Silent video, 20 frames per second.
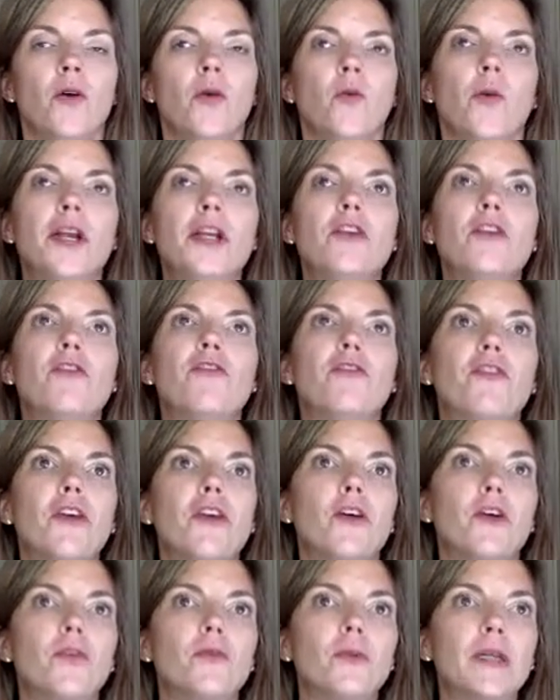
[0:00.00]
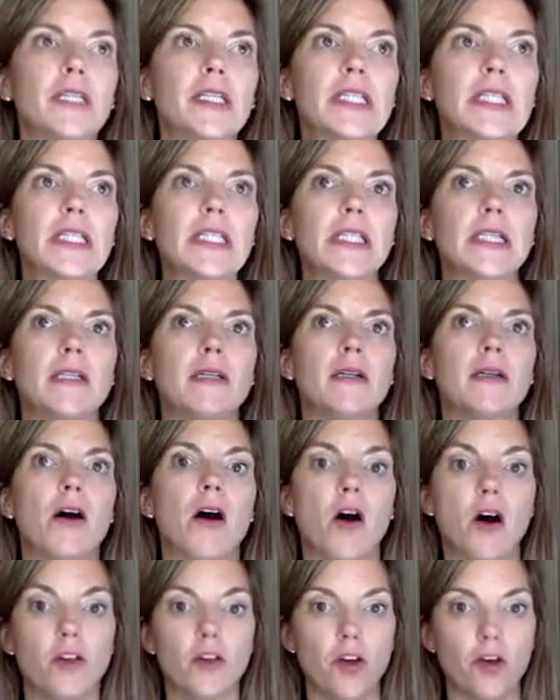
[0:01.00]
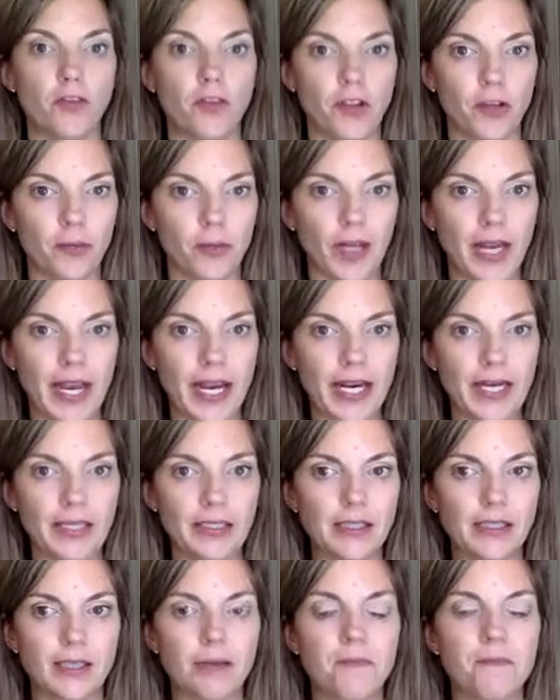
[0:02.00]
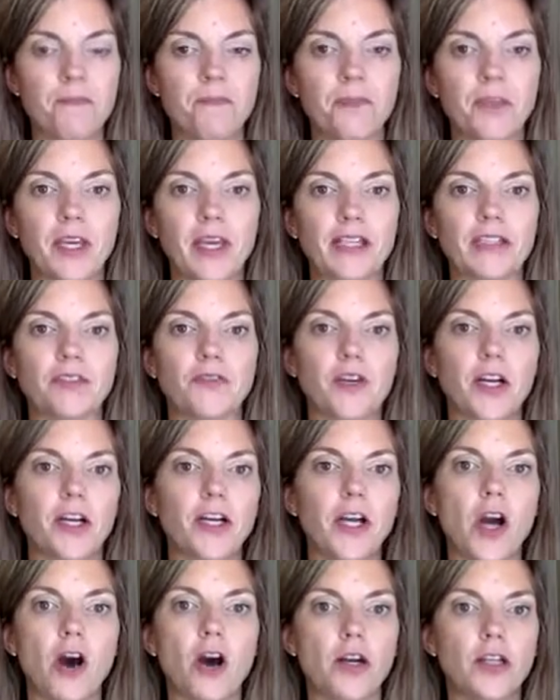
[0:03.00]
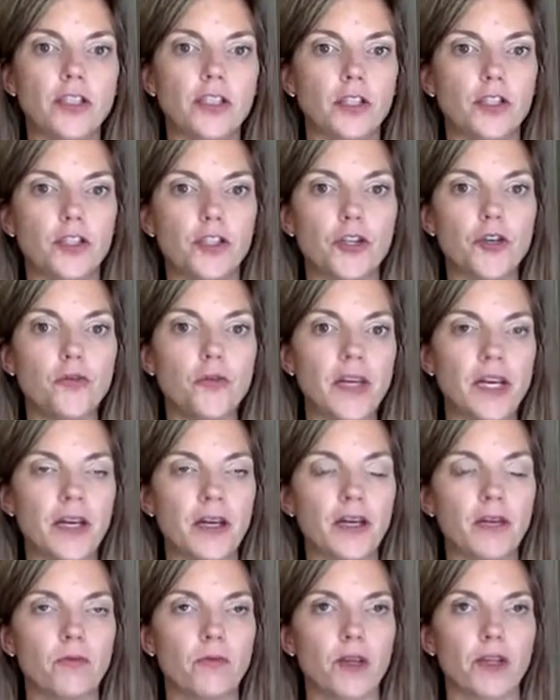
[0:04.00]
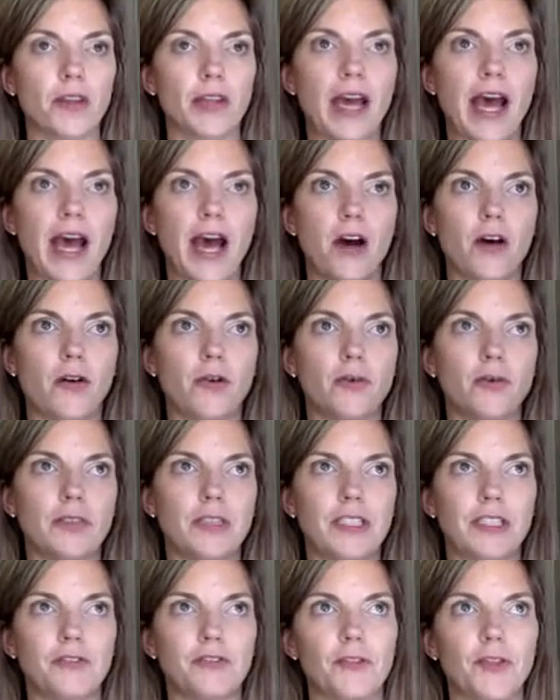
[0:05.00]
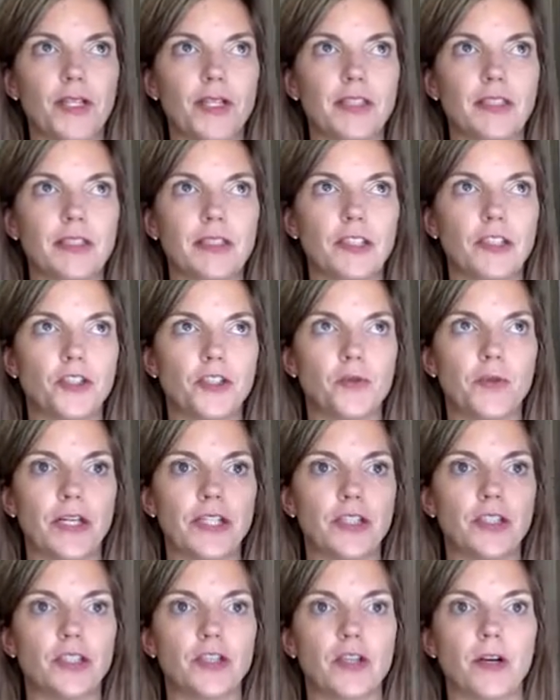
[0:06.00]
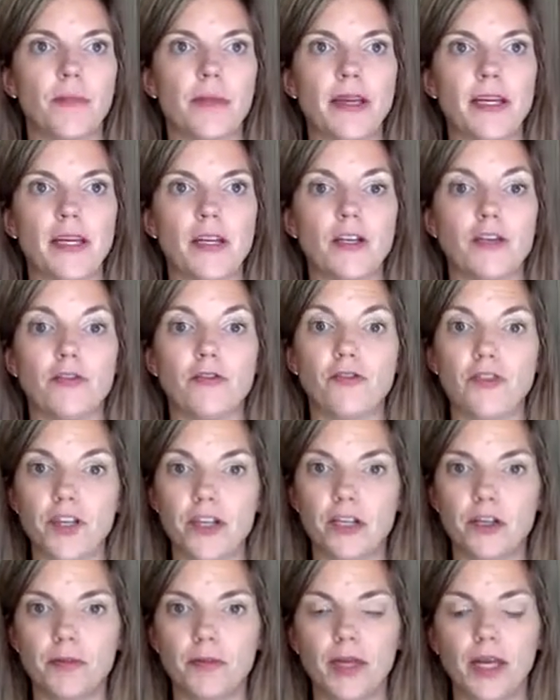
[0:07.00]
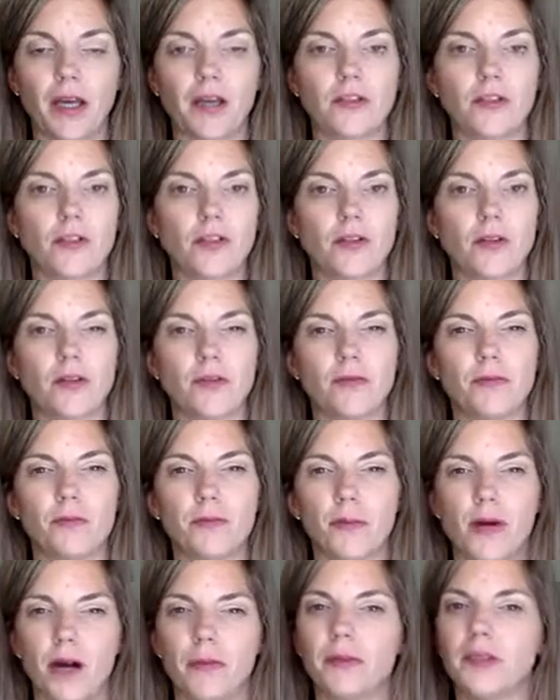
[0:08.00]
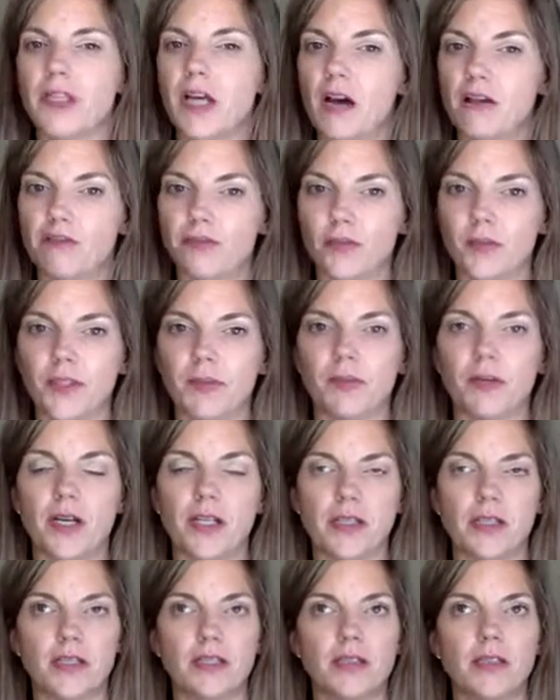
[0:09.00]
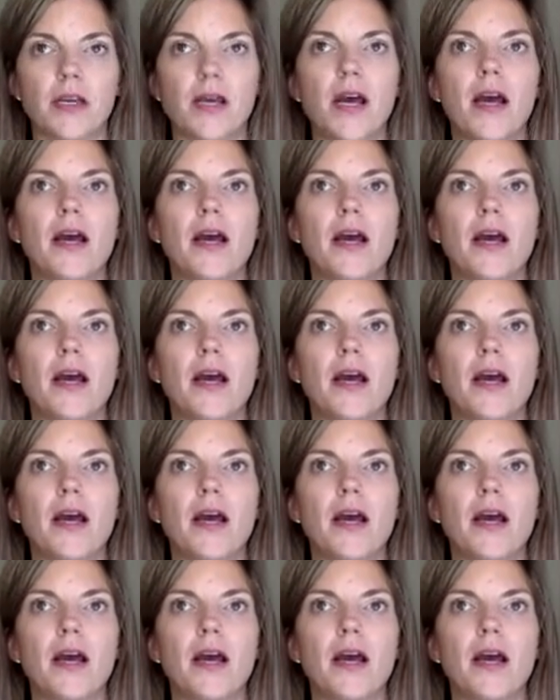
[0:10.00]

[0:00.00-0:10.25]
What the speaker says: When you feel really all over the place, it's very hard to tune in with how different situations are making you feel because you're probably not fully present.